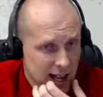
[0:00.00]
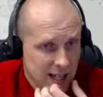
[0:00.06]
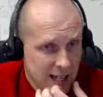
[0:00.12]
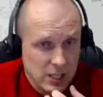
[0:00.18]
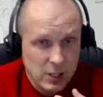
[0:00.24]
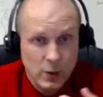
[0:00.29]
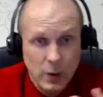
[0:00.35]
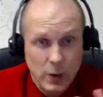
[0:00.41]

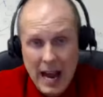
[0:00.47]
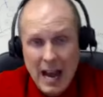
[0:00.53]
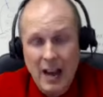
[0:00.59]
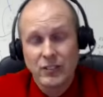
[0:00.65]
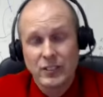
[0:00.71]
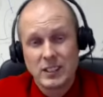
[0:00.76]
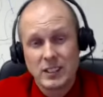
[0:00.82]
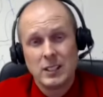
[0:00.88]
Do you
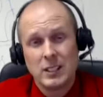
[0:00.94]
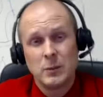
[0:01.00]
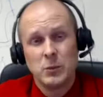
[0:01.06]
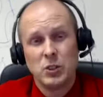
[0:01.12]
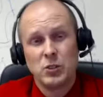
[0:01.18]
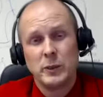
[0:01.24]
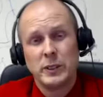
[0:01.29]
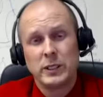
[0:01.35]
have to see a
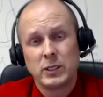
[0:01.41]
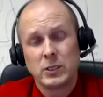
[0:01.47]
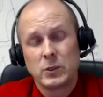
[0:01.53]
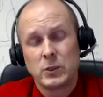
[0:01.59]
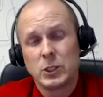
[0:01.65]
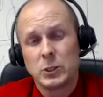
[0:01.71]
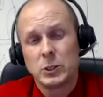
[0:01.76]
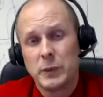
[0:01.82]
movement
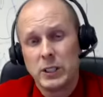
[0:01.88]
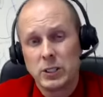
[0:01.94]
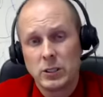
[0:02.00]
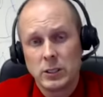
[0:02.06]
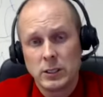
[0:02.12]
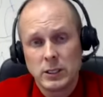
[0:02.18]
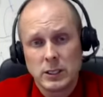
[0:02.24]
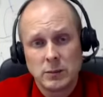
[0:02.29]
disorder
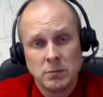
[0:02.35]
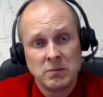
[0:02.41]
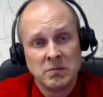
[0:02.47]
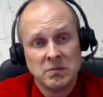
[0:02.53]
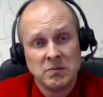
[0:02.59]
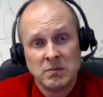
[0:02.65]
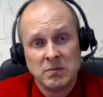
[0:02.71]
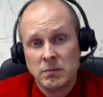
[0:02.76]
specialist?
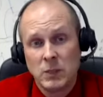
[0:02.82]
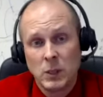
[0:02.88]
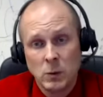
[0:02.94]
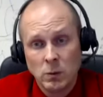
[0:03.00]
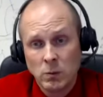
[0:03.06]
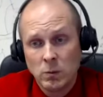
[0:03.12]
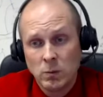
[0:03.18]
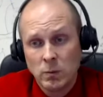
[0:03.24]

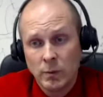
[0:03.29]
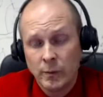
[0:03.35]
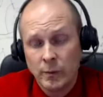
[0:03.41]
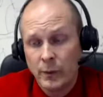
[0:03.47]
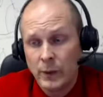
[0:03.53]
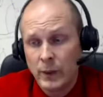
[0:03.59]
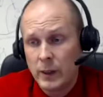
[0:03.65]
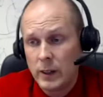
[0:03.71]
No.
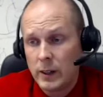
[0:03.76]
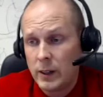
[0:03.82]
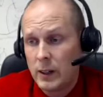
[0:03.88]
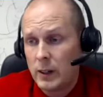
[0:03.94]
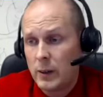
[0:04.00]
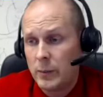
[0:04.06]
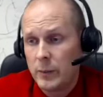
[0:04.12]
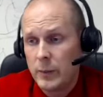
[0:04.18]

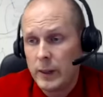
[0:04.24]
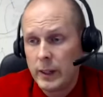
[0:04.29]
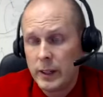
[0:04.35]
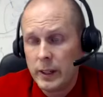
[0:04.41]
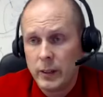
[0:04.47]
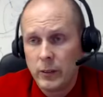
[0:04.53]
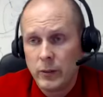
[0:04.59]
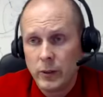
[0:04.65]

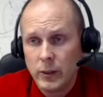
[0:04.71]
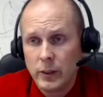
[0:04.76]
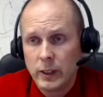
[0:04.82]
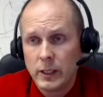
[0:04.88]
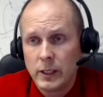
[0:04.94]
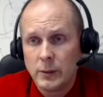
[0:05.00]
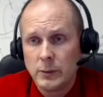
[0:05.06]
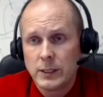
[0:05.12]
It
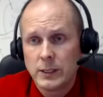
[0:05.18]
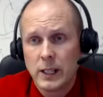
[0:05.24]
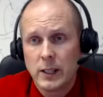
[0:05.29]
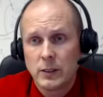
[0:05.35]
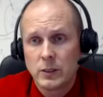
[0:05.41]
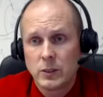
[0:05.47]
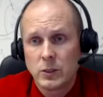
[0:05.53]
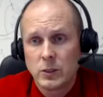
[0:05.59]
really comes
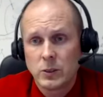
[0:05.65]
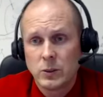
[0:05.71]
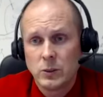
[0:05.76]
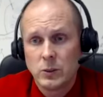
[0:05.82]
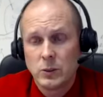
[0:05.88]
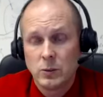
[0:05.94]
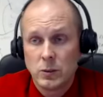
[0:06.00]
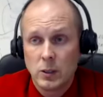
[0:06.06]
down
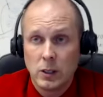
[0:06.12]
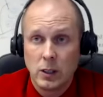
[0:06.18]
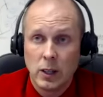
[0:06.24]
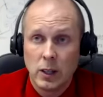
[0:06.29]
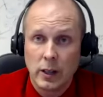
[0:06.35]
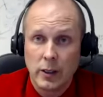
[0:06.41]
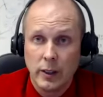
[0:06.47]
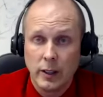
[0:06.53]
to a
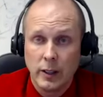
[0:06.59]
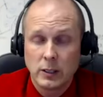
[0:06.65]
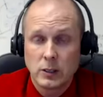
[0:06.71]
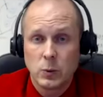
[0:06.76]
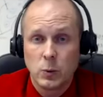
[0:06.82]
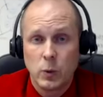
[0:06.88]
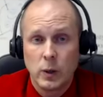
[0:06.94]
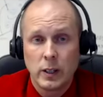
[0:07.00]
lot of
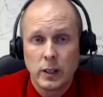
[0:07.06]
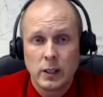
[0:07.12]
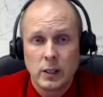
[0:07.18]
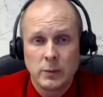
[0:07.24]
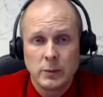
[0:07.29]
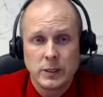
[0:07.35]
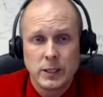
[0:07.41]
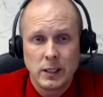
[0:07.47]
things. One, it
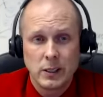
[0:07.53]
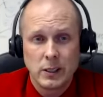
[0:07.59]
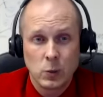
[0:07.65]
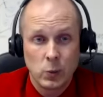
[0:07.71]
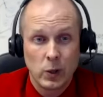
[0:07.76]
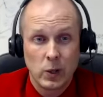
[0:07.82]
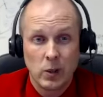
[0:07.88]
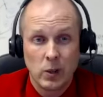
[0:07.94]
comes down to
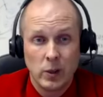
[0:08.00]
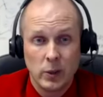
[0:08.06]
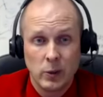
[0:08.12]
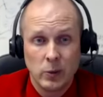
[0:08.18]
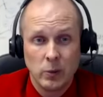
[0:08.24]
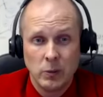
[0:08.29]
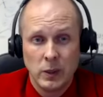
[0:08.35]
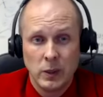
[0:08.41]
where are you,